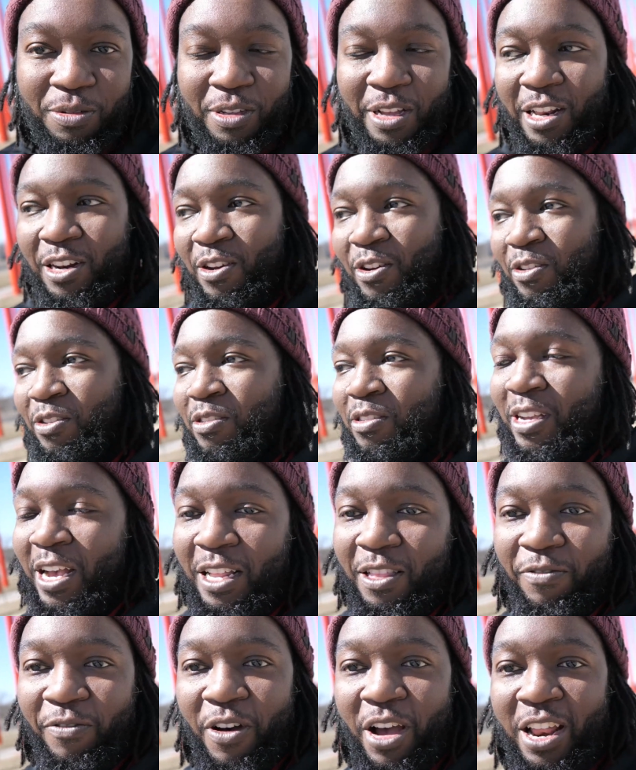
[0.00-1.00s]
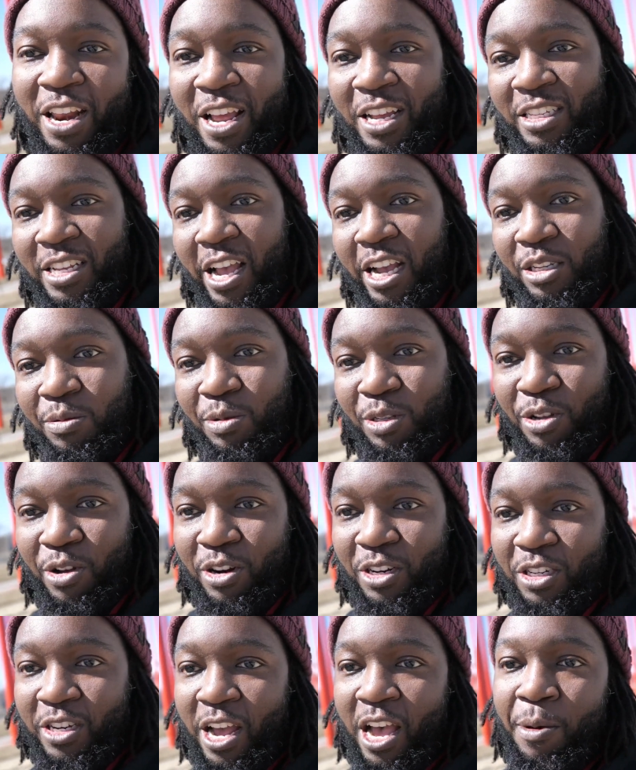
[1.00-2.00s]
I know you got the finance experts
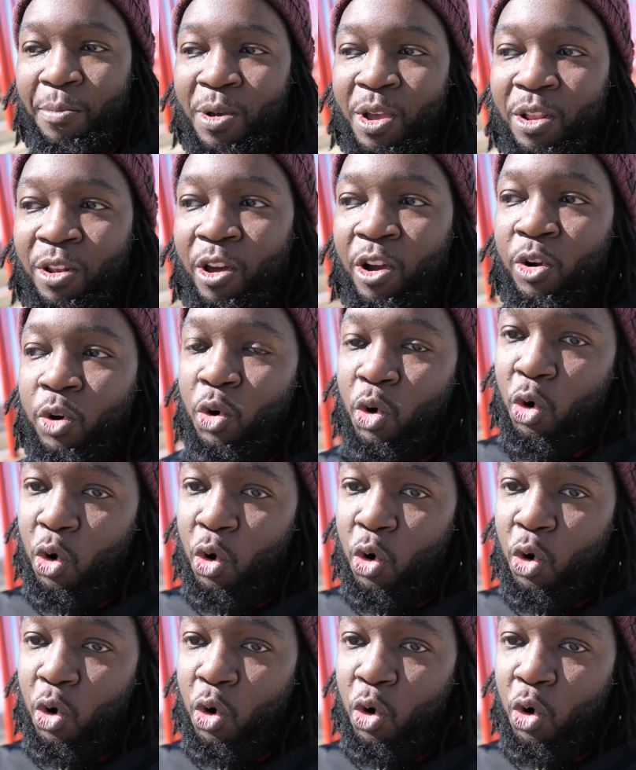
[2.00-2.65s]
going to chime in like,